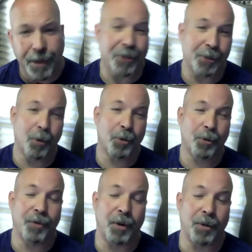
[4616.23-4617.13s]
Actually, both
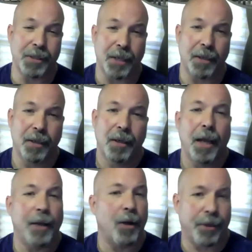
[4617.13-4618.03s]
we've already said,
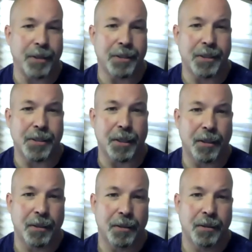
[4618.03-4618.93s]
and authenticity.
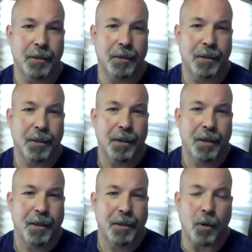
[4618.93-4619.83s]

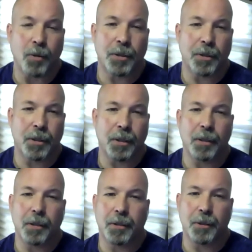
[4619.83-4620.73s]
Those are
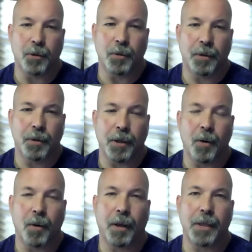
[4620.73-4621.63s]
the two, you
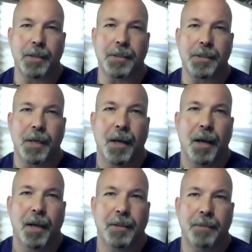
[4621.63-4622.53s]
know, because
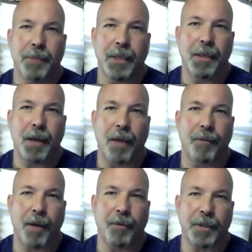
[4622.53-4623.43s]
to me, I've,
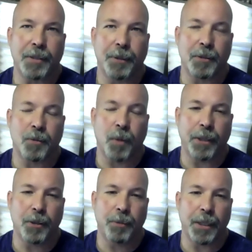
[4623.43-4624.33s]
I've experienced way
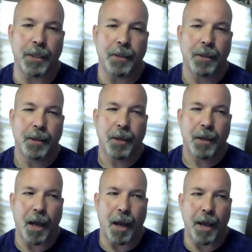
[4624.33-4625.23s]
too many
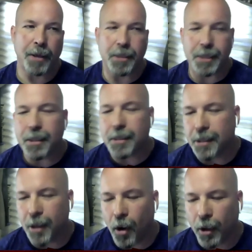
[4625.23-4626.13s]
uh, and you see this in
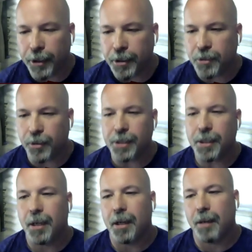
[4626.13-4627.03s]
all industries,
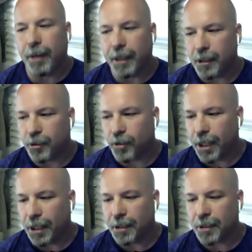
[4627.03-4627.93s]
but in the
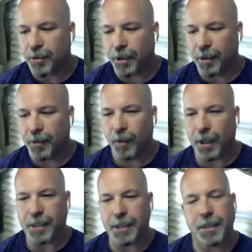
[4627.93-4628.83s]
training industry, when I
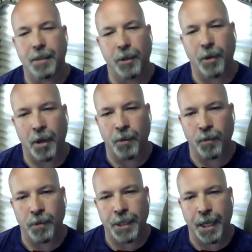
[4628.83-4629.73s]
see someone on
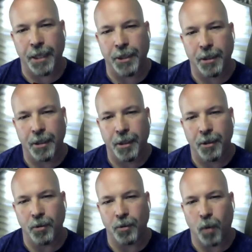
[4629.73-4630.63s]
stage
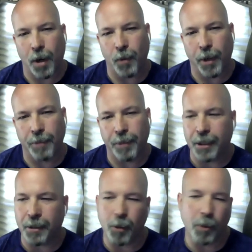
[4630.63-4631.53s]
who's one way, but
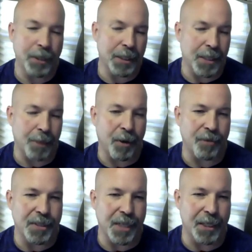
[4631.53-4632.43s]
then the moment they step off
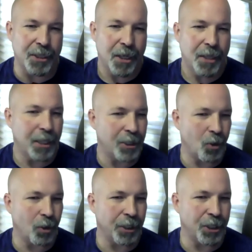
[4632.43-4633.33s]
stage, they
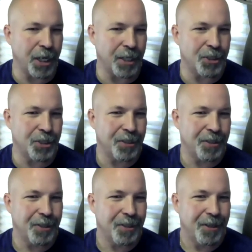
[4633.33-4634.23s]
totally change.
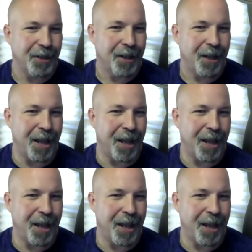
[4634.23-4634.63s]
Yeah.